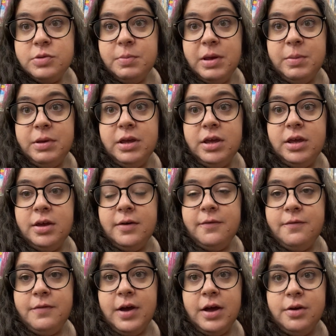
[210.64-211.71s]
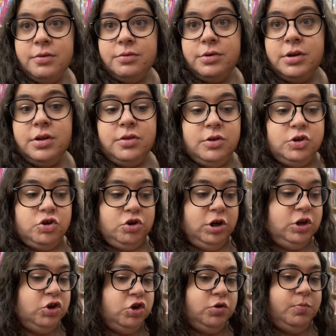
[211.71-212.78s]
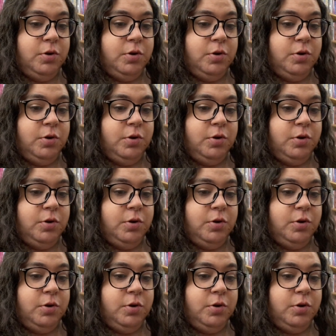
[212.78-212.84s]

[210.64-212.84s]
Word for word: maybe found the strangest